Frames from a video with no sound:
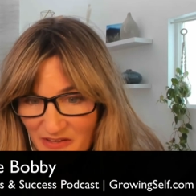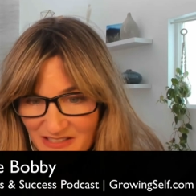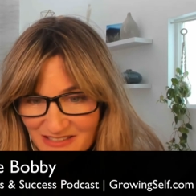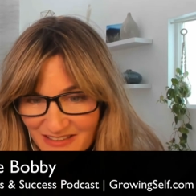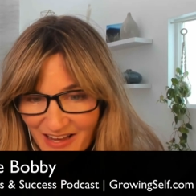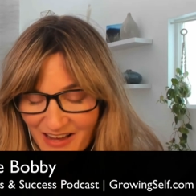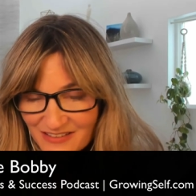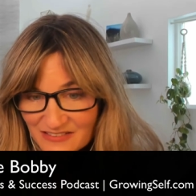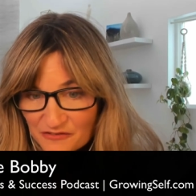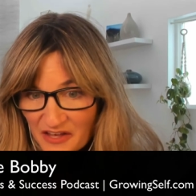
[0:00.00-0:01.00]
that she
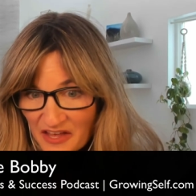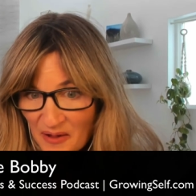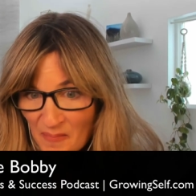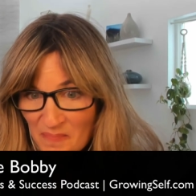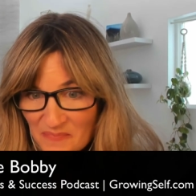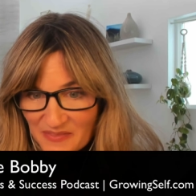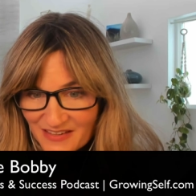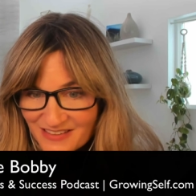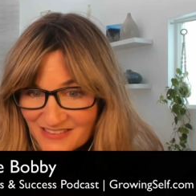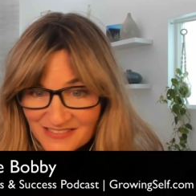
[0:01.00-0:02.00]
has of him that
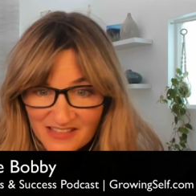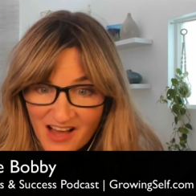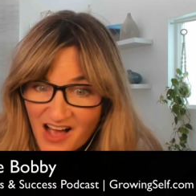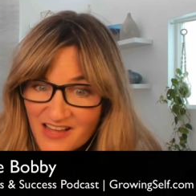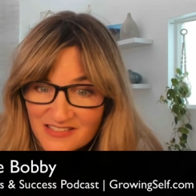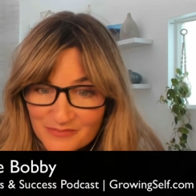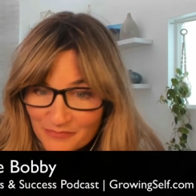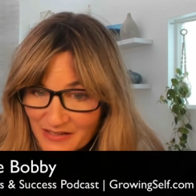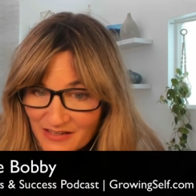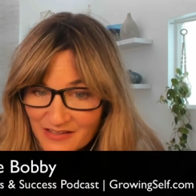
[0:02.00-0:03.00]
he's not
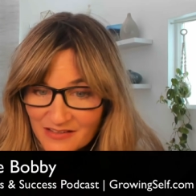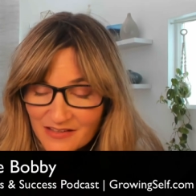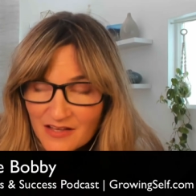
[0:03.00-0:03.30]
meeting.